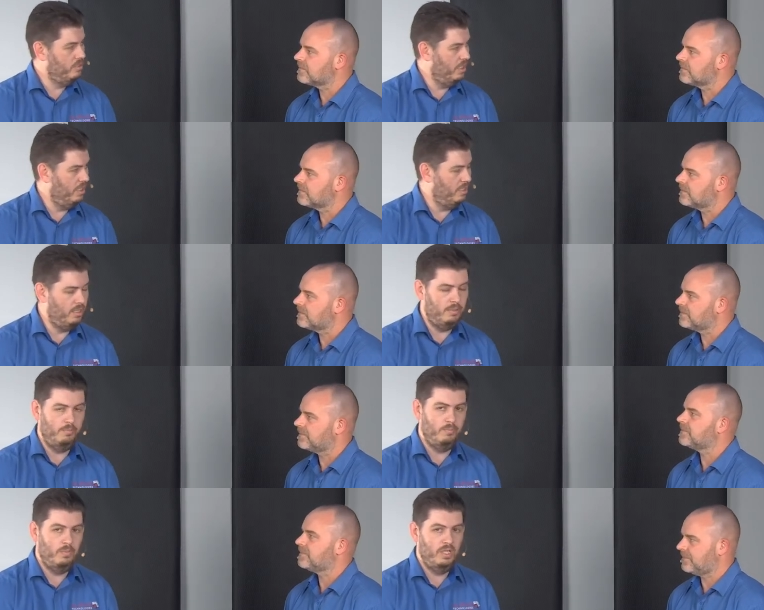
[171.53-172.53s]

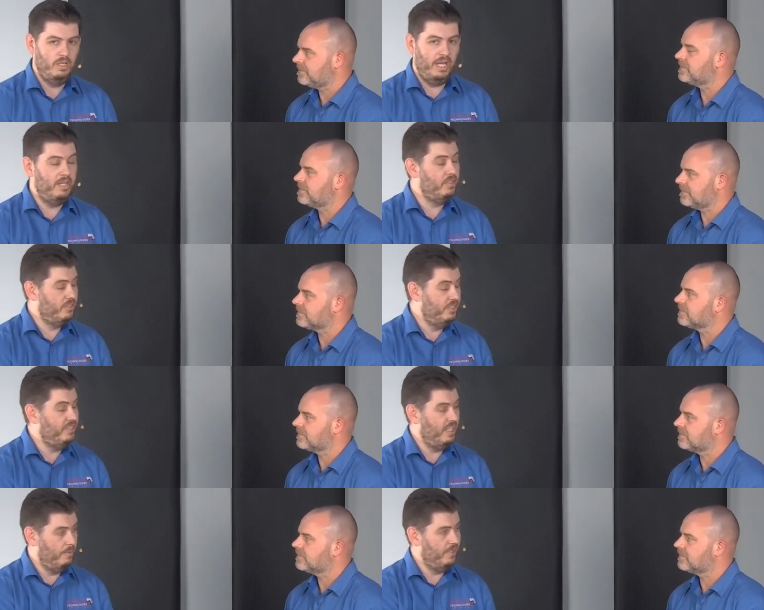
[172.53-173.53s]
Speaker 1: um, and the
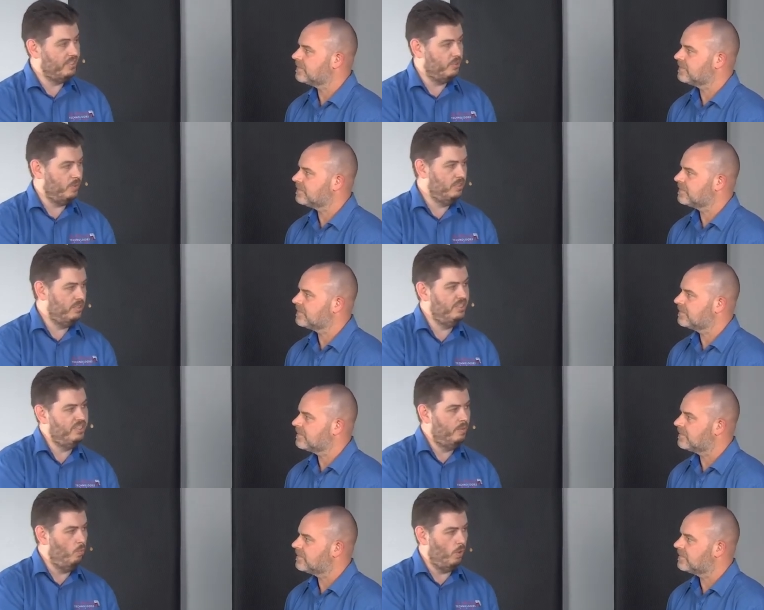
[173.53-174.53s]
TTMX as well. The
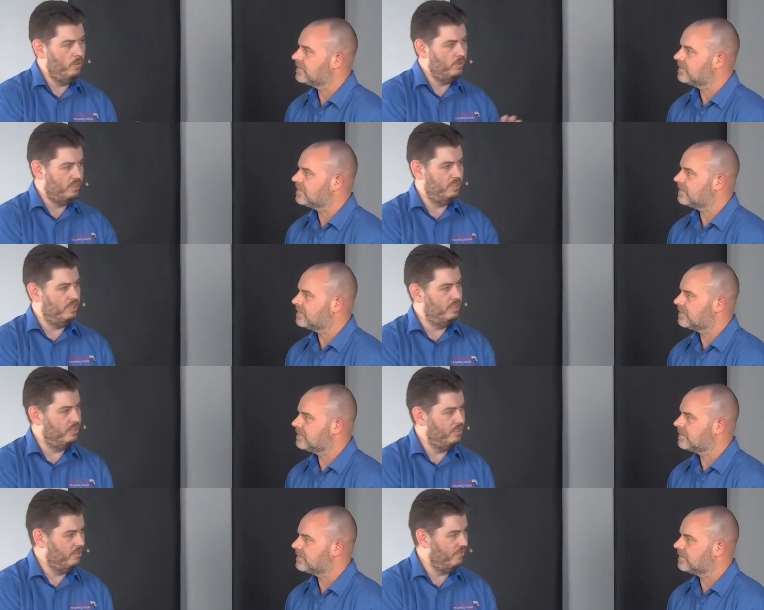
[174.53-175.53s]
TCM1 was the,
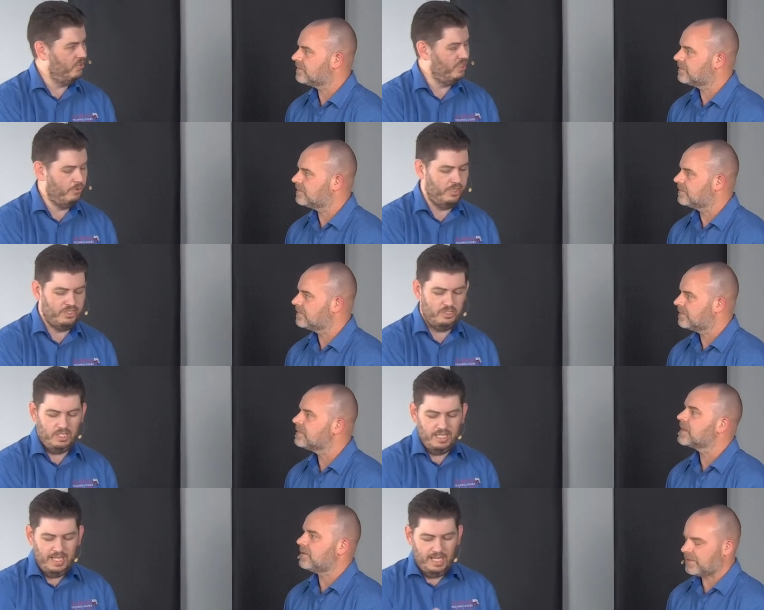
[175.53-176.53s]
the, the first generation.
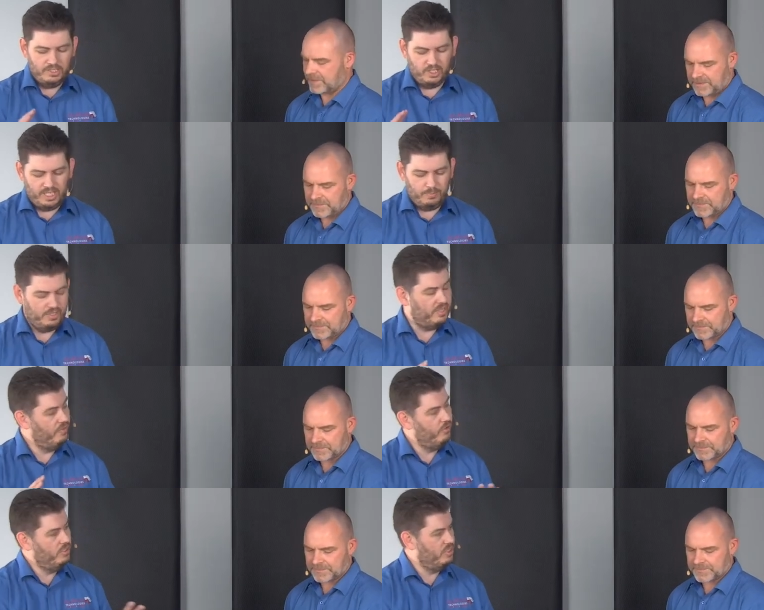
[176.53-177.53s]
Okay. So a couple of
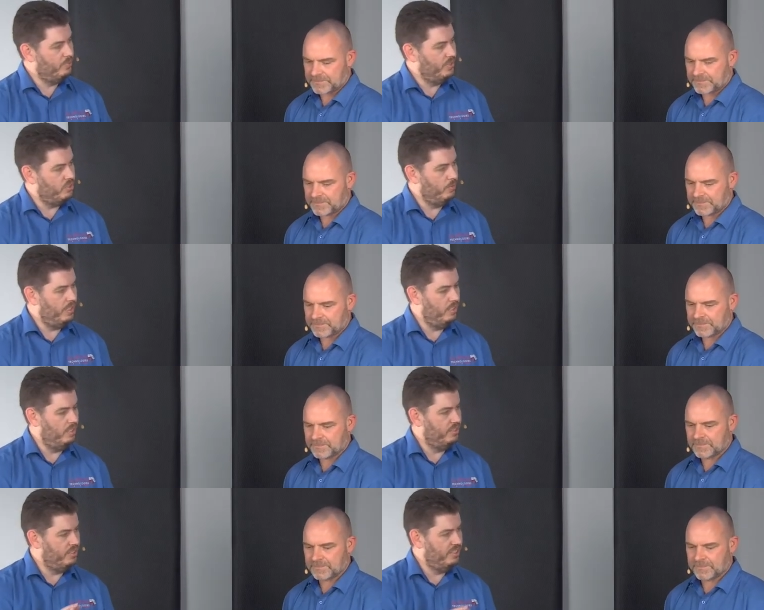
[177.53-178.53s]
differences between
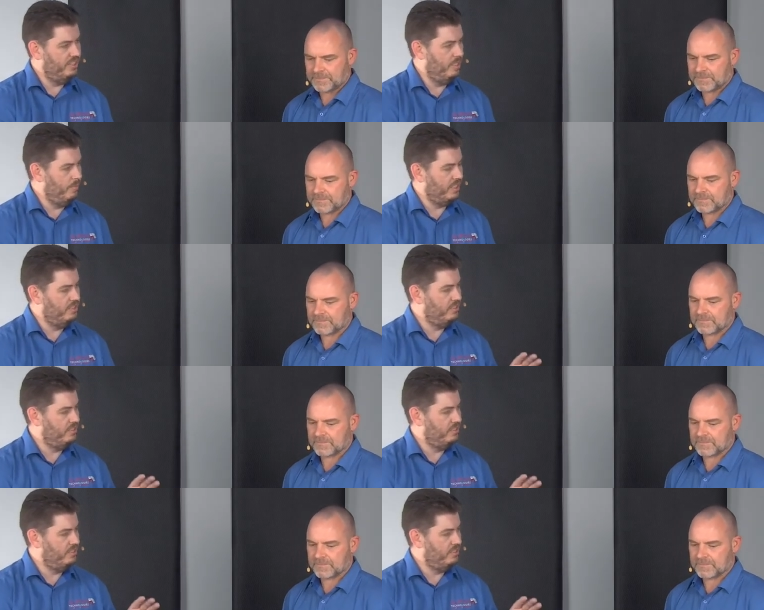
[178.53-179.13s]
TCMX and